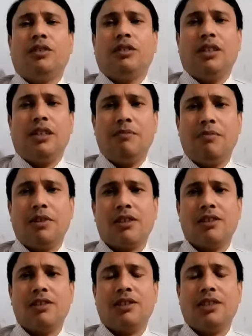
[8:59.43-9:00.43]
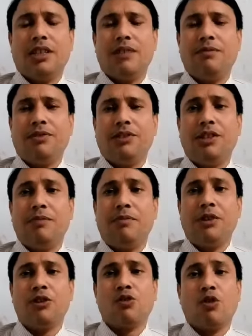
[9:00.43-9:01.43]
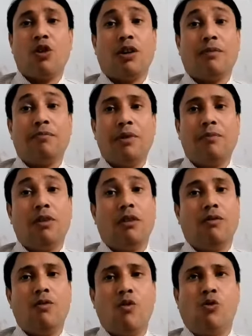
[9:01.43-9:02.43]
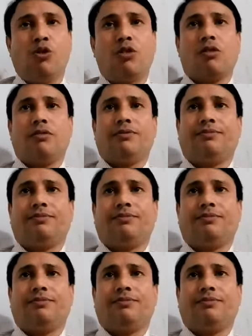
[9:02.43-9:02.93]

the representative depends on people votes.